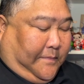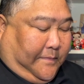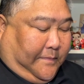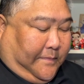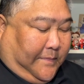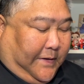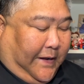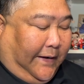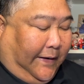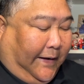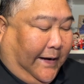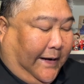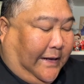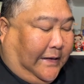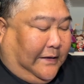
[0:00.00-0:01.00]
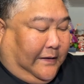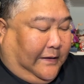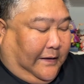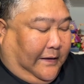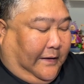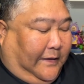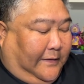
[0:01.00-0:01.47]
I like
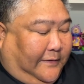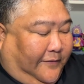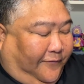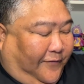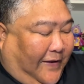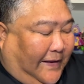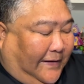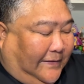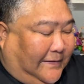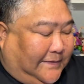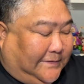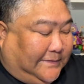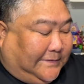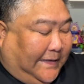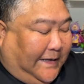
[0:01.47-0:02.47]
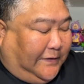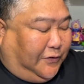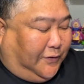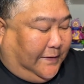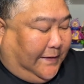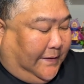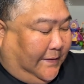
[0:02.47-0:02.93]
the fact that this
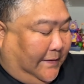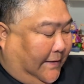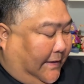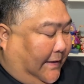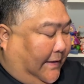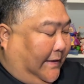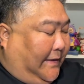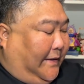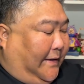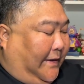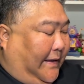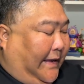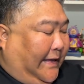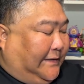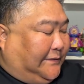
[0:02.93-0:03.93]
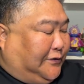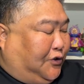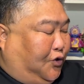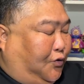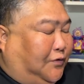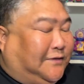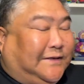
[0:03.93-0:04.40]
actually has
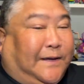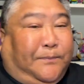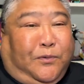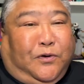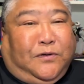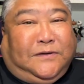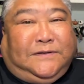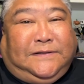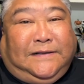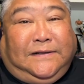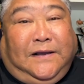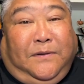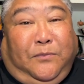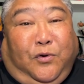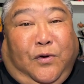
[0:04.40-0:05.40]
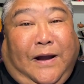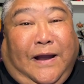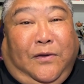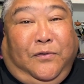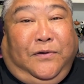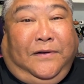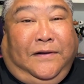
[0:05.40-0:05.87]
two zippers that come
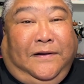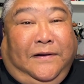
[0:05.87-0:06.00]
around.